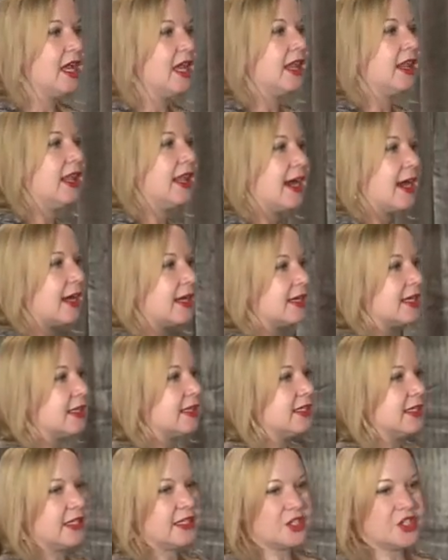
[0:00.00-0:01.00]

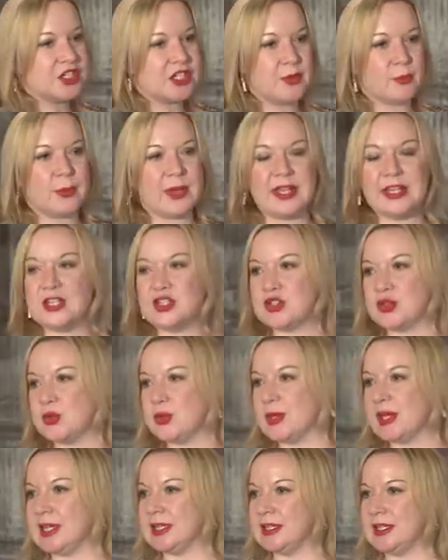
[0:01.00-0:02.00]
Learning leadership by
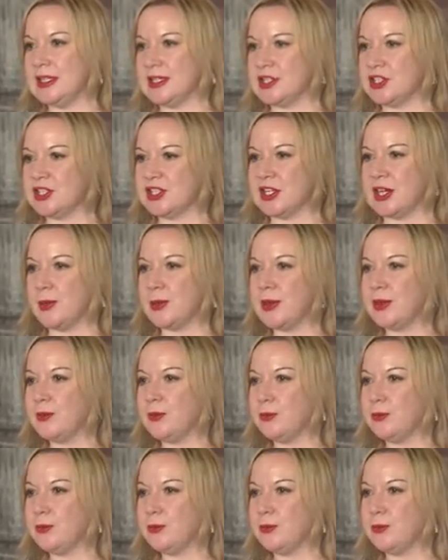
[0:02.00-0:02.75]
doing leadership,